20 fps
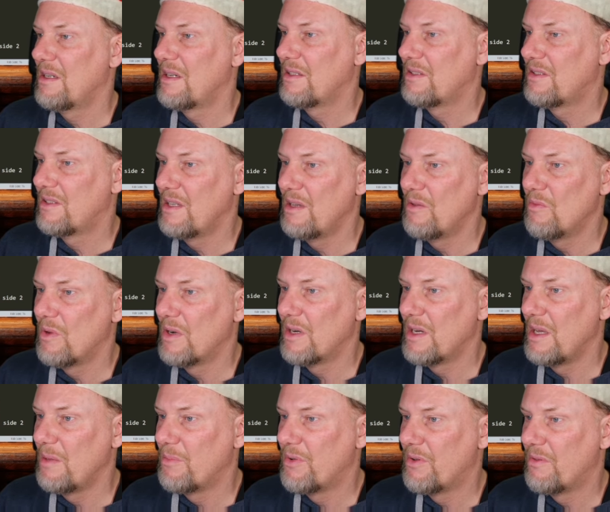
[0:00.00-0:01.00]
Let's see what
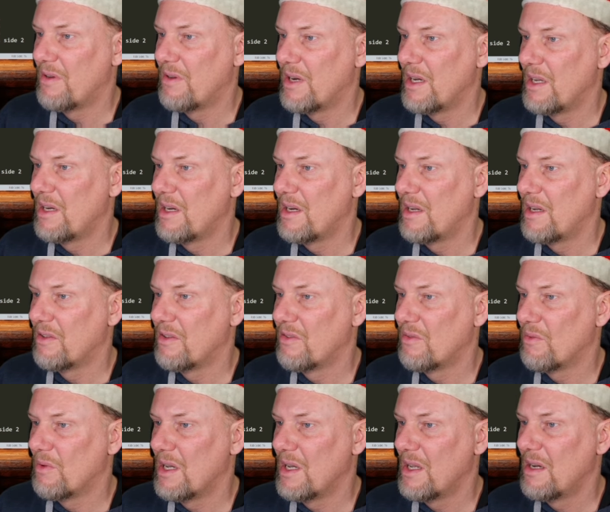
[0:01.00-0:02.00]
he provided as
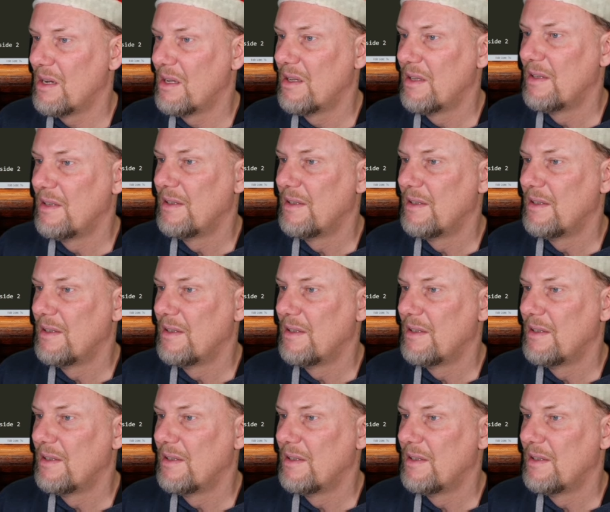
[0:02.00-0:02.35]
well.